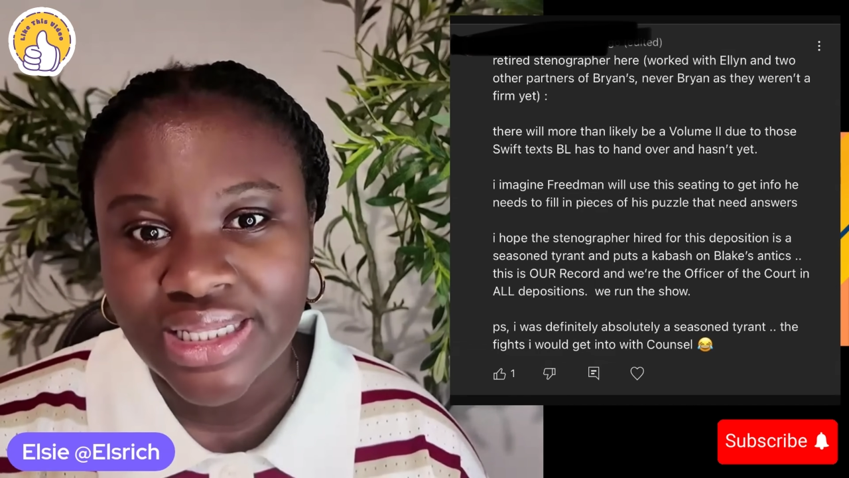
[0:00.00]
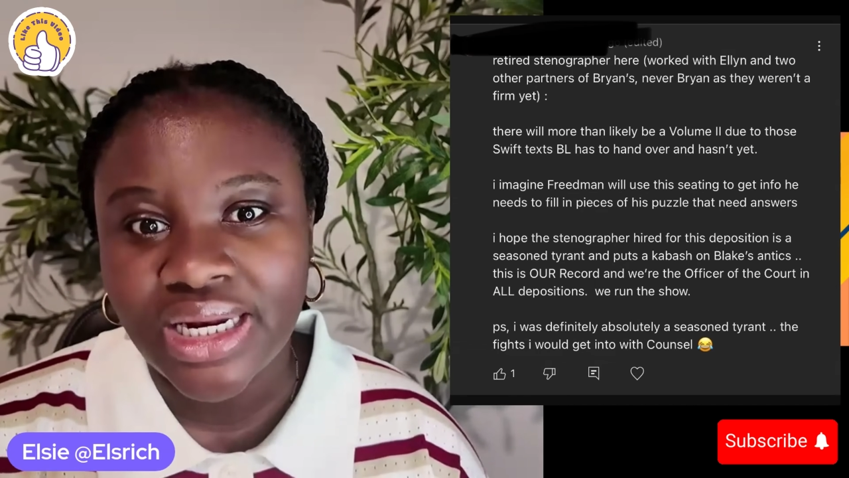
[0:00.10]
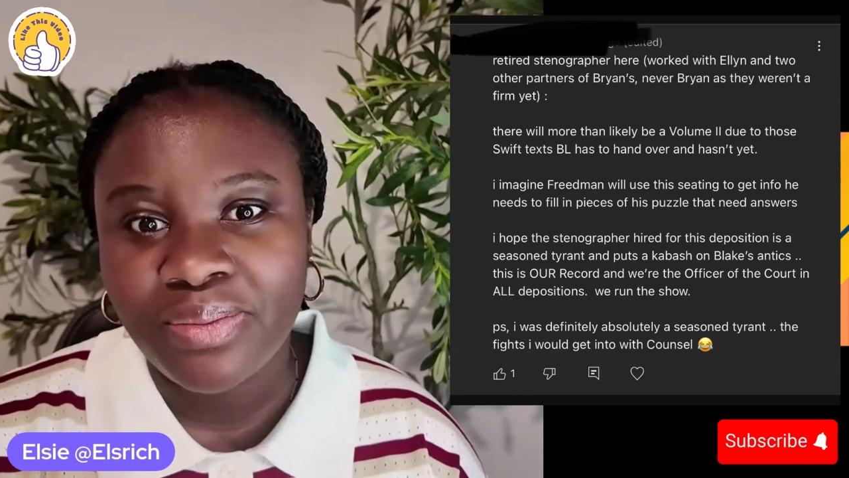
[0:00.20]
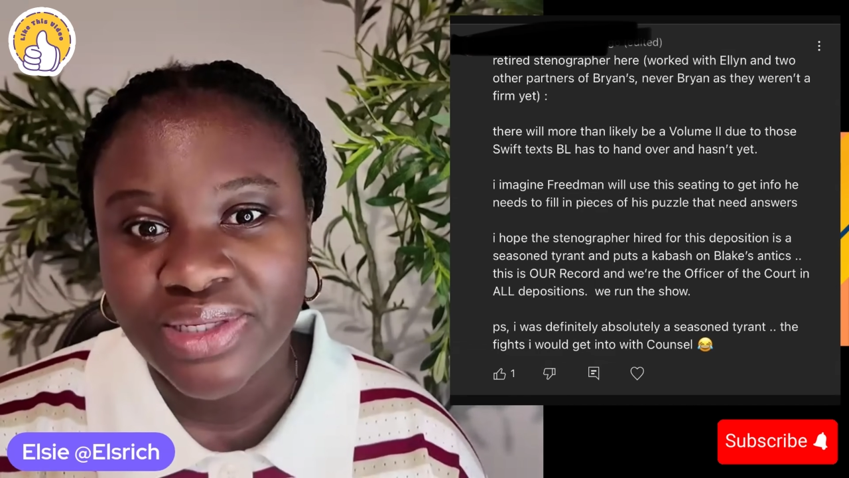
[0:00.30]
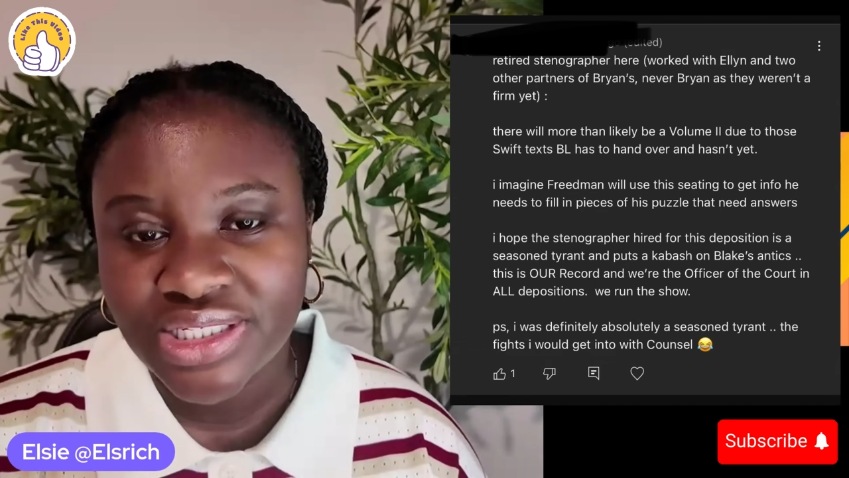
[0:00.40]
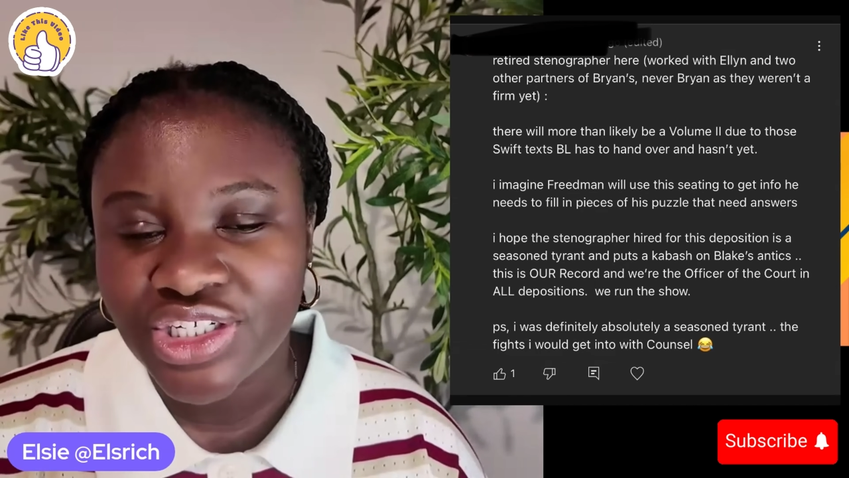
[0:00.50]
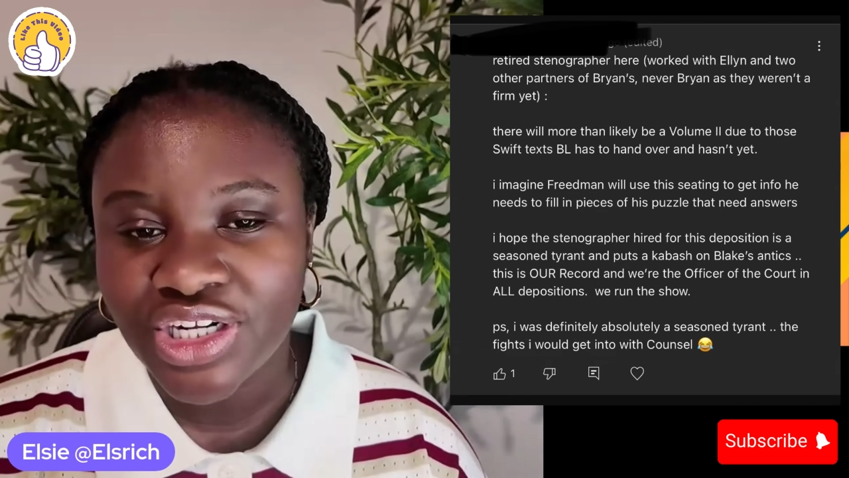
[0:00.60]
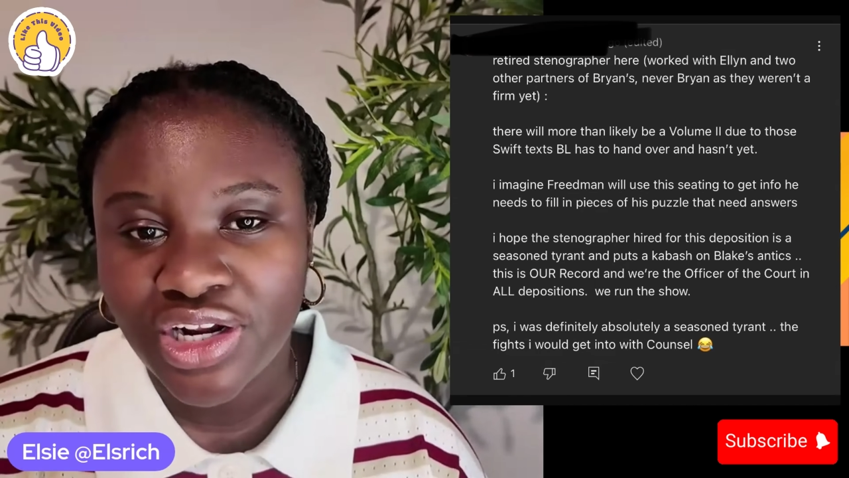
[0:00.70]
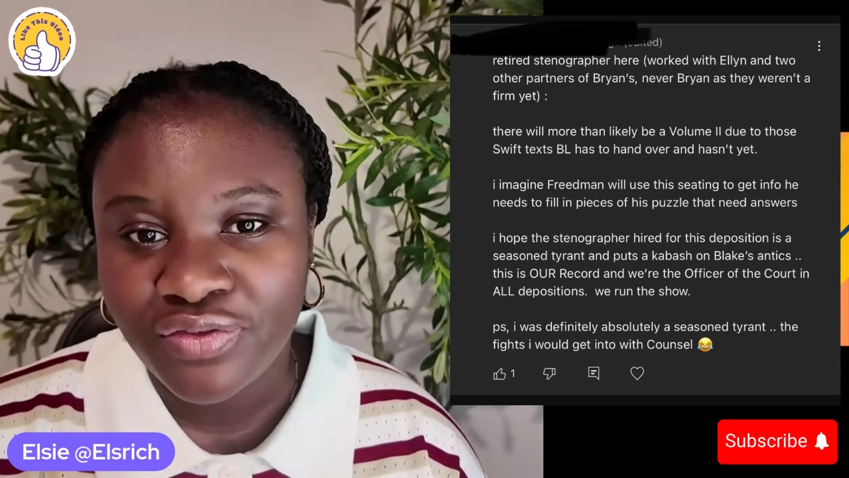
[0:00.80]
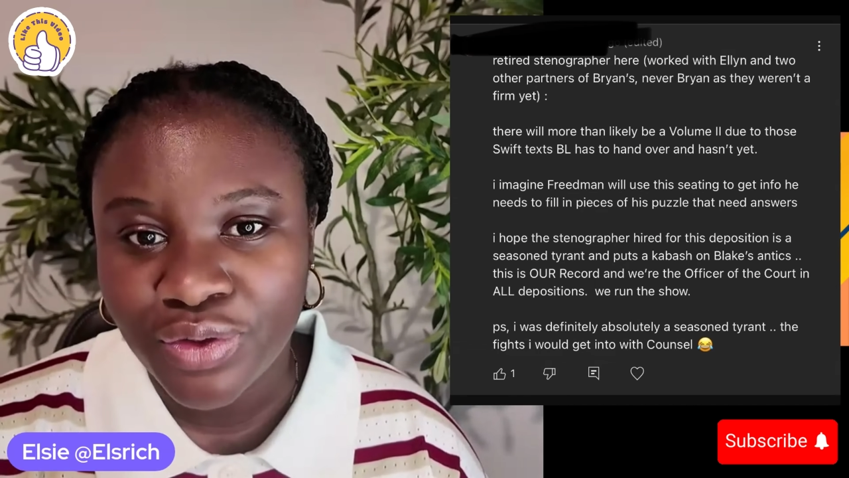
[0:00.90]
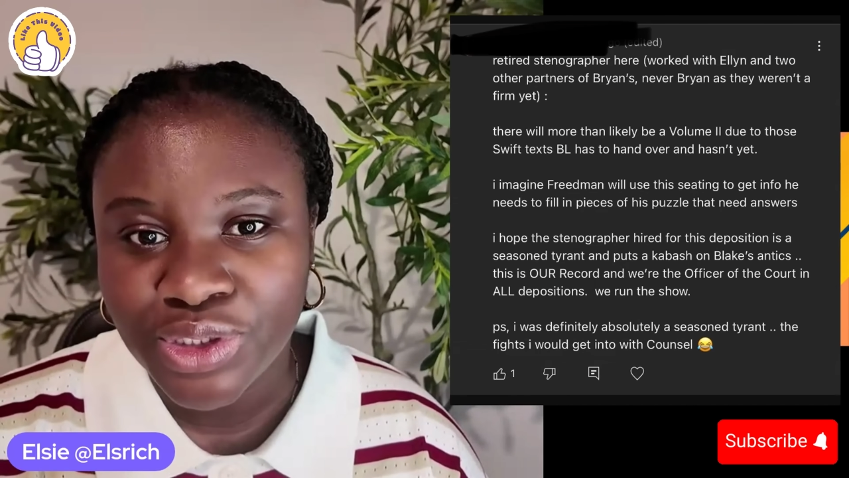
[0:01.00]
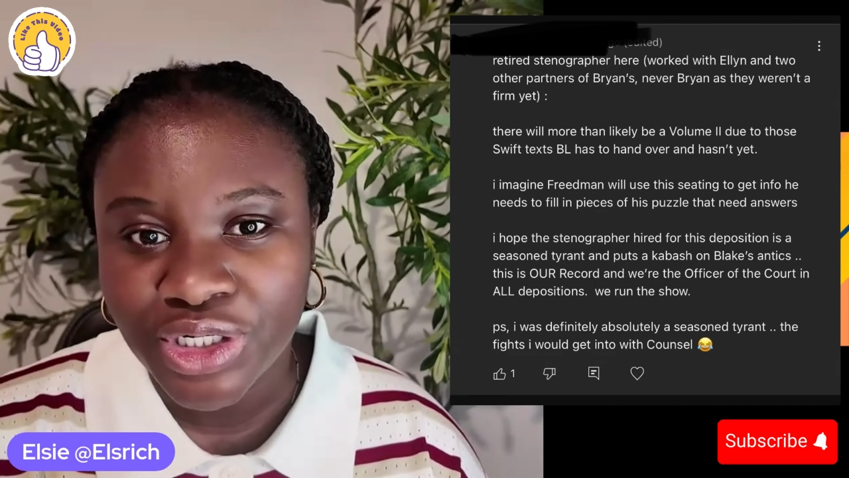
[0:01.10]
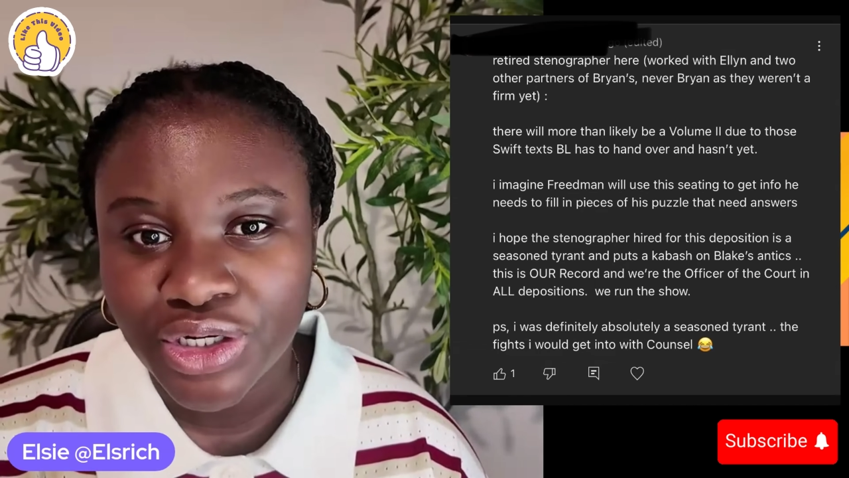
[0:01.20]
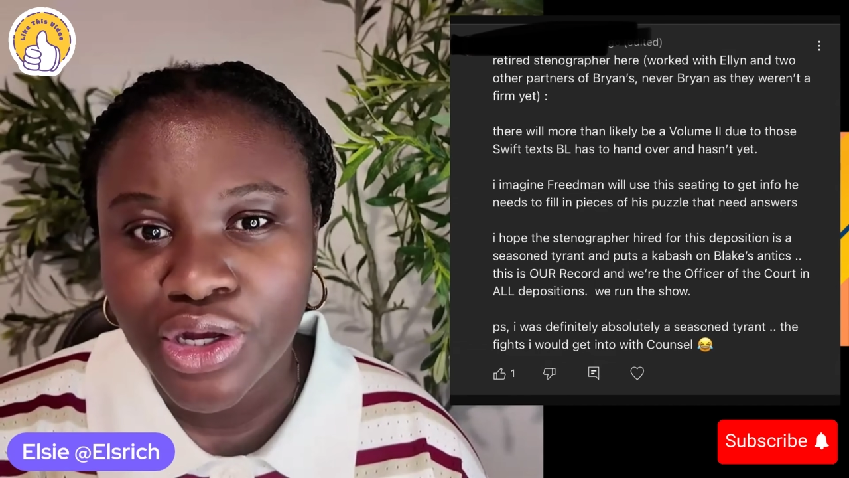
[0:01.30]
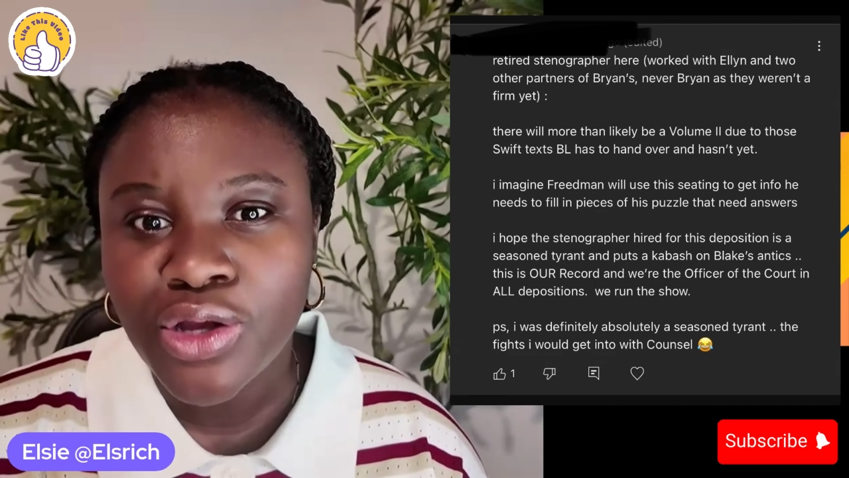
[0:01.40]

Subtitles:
deposition in the future.